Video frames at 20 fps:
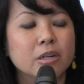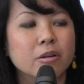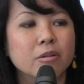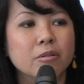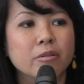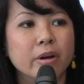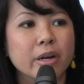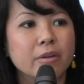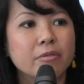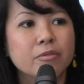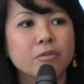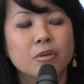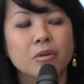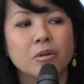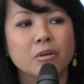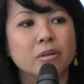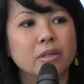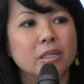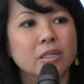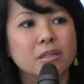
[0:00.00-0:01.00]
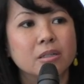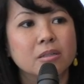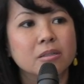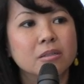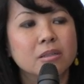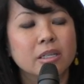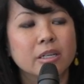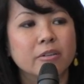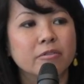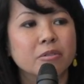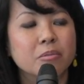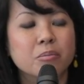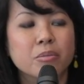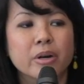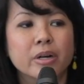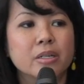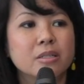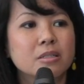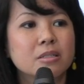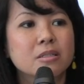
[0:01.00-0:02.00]
grateful, and they have
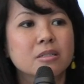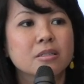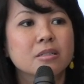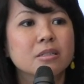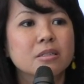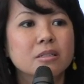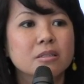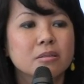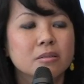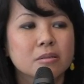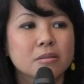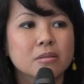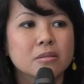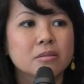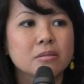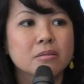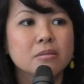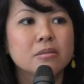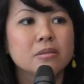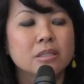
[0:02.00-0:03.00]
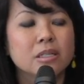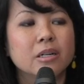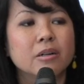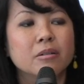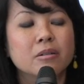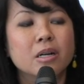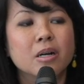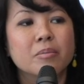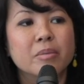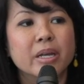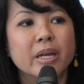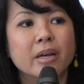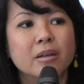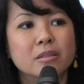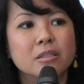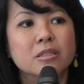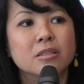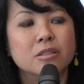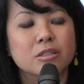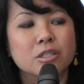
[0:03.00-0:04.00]
embraced coming
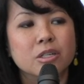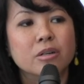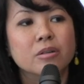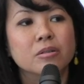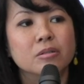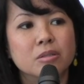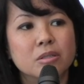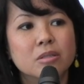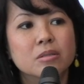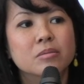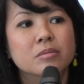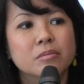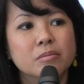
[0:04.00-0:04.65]
out to the shows.